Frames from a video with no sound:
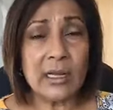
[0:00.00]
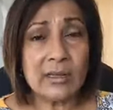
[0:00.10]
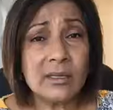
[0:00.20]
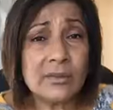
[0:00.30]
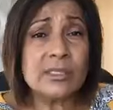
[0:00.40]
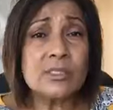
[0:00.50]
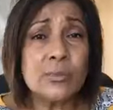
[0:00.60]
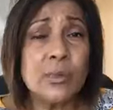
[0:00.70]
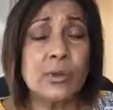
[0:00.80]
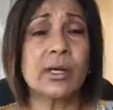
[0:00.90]
There is
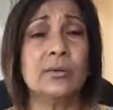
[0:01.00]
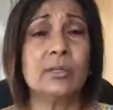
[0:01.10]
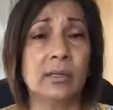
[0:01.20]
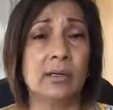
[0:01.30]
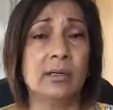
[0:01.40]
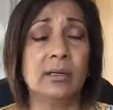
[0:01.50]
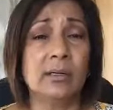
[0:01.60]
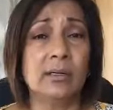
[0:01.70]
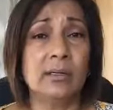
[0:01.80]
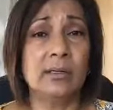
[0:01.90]
support out there.
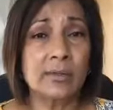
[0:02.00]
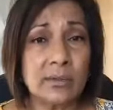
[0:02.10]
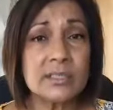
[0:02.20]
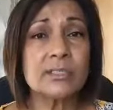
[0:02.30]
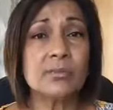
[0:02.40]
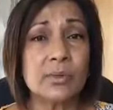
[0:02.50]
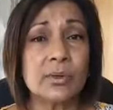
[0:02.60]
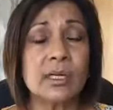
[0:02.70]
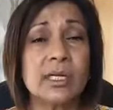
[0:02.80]
There is support.